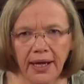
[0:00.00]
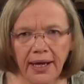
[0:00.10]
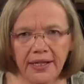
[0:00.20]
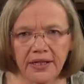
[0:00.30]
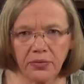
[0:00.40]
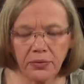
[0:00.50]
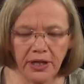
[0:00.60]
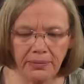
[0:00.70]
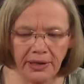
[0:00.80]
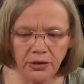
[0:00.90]
as I've
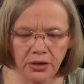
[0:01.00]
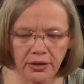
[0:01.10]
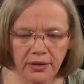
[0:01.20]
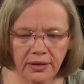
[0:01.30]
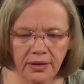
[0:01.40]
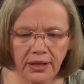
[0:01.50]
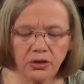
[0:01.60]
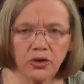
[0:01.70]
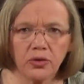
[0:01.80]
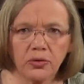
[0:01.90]
already mentioned,
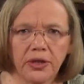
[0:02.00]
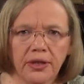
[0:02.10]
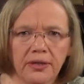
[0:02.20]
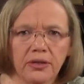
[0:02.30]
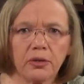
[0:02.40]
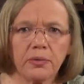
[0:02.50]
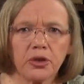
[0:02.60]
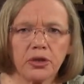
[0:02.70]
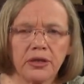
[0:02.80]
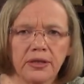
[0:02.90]
each story is an
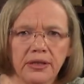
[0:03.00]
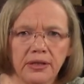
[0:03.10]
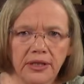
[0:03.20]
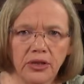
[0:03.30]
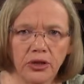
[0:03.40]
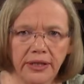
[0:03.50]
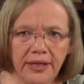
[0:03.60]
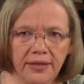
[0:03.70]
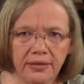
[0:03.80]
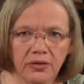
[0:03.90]
opportunity to teach a
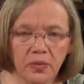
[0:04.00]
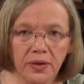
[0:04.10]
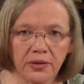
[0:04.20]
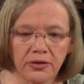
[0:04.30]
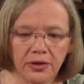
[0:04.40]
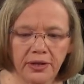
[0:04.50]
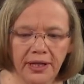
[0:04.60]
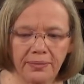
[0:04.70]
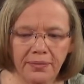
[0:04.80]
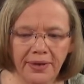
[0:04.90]
lesson as well. So
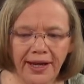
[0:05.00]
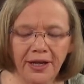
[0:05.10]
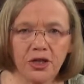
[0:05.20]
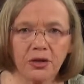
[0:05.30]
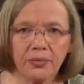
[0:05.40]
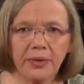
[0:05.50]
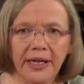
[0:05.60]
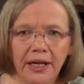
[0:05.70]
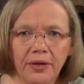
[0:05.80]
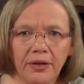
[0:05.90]
that actually could be
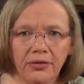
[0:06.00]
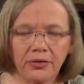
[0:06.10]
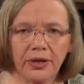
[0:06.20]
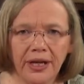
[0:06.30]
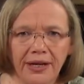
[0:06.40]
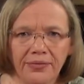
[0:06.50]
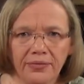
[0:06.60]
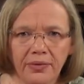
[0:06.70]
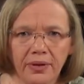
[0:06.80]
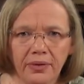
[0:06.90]
carried through in
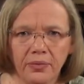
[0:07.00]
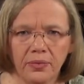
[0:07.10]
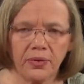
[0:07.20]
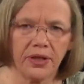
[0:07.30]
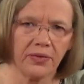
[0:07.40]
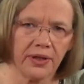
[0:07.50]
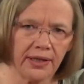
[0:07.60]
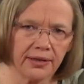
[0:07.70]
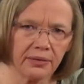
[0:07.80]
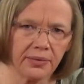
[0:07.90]
life. Whatever
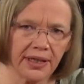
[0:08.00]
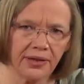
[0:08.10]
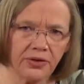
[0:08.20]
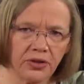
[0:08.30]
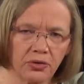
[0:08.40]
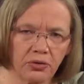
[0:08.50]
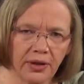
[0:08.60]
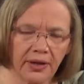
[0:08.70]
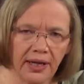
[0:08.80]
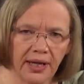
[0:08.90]
the little McGuffey story
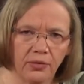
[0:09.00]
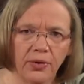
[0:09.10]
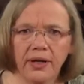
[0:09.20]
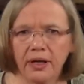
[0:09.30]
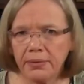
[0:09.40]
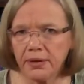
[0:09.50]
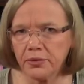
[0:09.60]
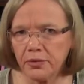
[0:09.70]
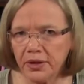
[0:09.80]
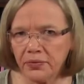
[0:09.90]
they had read, I'd be able
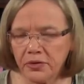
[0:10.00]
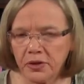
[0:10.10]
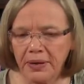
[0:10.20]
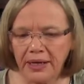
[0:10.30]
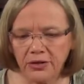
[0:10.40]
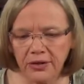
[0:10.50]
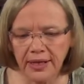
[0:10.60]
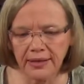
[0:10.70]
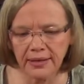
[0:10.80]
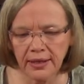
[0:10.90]
to reference back to
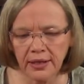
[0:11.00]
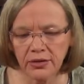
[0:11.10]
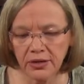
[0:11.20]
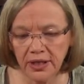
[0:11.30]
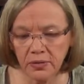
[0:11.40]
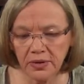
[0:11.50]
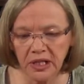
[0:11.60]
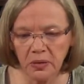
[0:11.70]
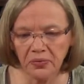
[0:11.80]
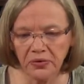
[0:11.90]
that. So that was
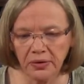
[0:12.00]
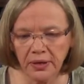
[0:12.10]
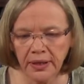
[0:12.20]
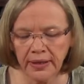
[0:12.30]
helpful.